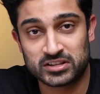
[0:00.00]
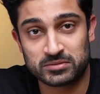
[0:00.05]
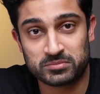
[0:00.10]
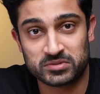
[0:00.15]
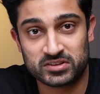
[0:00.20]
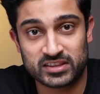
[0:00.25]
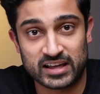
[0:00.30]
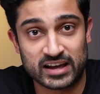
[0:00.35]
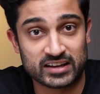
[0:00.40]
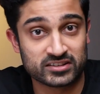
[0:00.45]
put
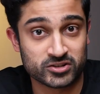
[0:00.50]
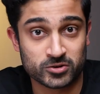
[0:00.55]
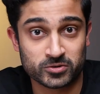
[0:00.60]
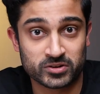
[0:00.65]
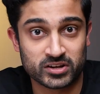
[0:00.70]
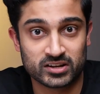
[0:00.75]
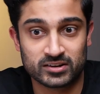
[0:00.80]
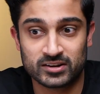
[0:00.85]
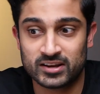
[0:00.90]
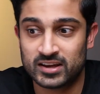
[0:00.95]
them in that
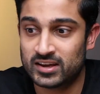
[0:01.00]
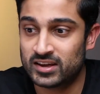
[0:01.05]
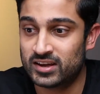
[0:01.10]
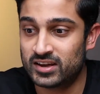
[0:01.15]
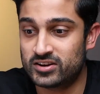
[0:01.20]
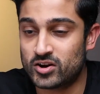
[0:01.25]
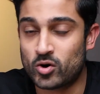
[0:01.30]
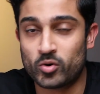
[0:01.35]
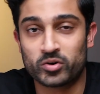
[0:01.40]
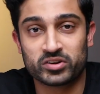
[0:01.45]
token
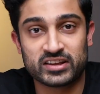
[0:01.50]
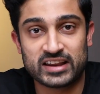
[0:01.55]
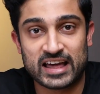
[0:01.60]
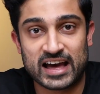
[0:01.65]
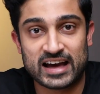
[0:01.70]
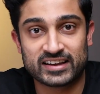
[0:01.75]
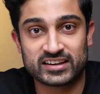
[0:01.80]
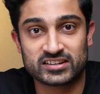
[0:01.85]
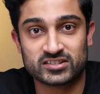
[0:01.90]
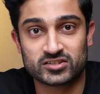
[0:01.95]
and no one can
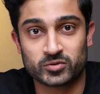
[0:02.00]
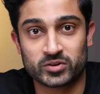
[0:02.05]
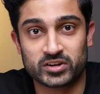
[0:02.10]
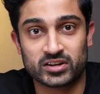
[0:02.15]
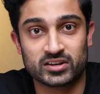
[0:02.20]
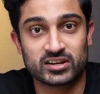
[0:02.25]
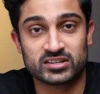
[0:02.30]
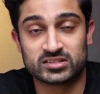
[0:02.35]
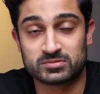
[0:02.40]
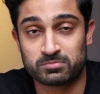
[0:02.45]
hack into
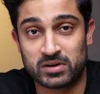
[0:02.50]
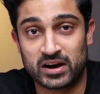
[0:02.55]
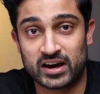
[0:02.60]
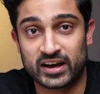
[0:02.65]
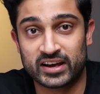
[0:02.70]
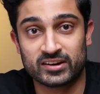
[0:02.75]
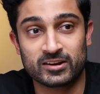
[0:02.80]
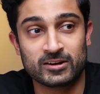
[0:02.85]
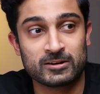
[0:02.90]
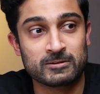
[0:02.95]
it. It's
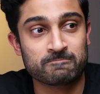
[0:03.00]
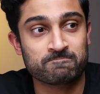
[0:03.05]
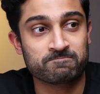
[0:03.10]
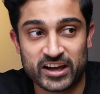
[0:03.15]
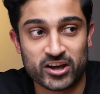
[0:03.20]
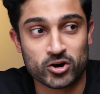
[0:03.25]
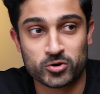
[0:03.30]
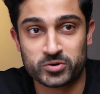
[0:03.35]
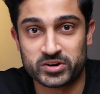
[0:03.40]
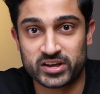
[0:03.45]
mine.
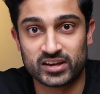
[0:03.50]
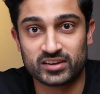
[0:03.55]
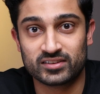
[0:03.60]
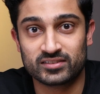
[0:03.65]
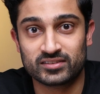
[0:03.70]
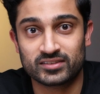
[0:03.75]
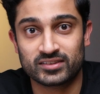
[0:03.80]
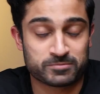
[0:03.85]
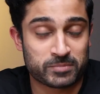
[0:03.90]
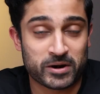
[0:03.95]
I own
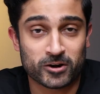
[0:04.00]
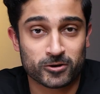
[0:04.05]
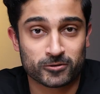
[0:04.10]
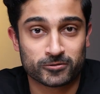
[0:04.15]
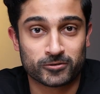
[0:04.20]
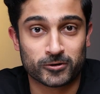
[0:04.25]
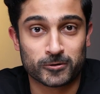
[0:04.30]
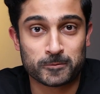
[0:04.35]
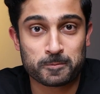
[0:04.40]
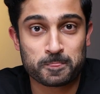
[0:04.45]
it. It's
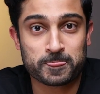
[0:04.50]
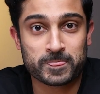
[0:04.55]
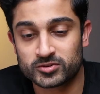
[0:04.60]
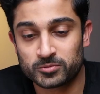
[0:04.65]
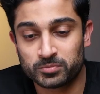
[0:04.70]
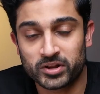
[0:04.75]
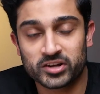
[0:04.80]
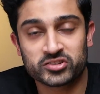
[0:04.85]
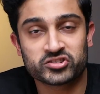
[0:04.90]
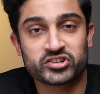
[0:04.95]
powerful.
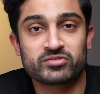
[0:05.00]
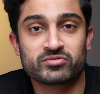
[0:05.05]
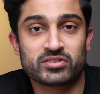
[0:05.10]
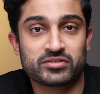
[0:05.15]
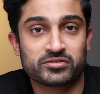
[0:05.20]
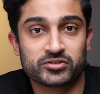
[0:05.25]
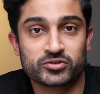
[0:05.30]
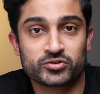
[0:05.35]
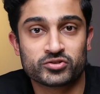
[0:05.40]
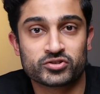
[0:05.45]
So Blockchain
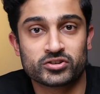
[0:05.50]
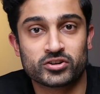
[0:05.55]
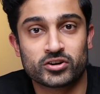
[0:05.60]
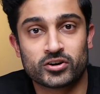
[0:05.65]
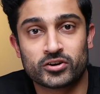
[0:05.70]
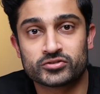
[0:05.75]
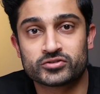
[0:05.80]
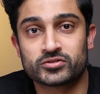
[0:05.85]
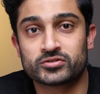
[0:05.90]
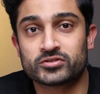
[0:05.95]

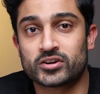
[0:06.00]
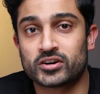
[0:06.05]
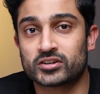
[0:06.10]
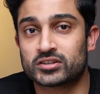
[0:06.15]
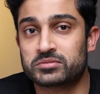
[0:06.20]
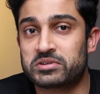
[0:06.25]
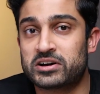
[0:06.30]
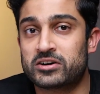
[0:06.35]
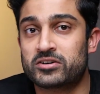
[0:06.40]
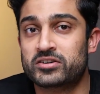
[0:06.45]
Revolution also
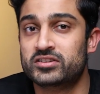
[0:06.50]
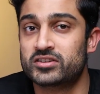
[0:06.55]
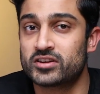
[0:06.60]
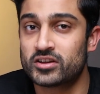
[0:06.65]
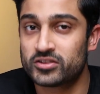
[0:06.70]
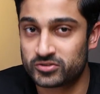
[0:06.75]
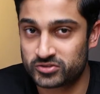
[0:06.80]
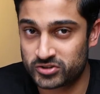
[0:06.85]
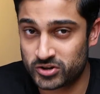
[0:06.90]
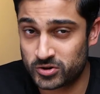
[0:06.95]
talked about
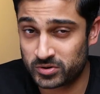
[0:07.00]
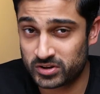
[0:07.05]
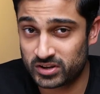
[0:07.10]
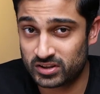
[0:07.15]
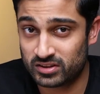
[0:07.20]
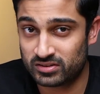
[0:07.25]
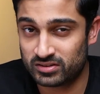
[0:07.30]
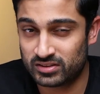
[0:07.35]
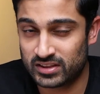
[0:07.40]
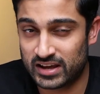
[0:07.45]
another
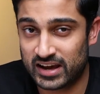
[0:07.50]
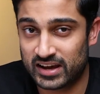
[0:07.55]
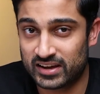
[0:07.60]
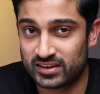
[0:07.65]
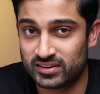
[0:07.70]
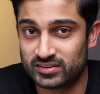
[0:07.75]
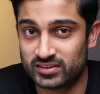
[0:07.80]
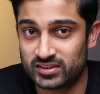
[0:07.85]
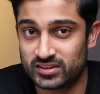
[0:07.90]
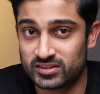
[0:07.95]
token
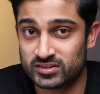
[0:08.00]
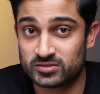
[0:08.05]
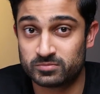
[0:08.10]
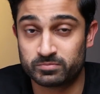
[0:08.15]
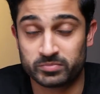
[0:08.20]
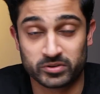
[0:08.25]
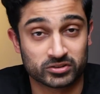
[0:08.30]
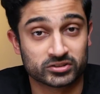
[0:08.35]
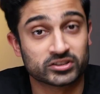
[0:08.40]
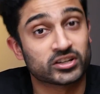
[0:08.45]
that
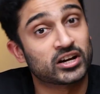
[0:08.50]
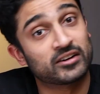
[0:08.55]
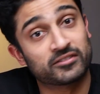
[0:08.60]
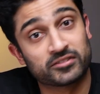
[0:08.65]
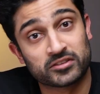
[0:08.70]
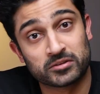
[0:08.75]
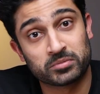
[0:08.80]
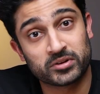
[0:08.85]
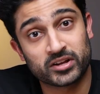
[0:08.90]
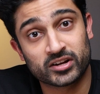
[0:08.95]
is built
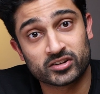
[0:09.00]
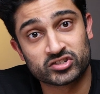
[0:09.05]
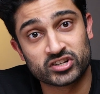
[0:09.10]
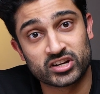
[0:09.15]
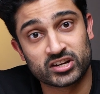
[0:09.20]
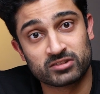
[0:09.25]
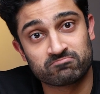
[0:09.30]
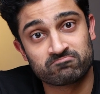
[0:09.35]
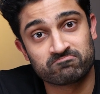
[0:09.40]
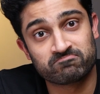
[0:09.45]
off of the
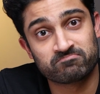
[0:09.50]
blockchain.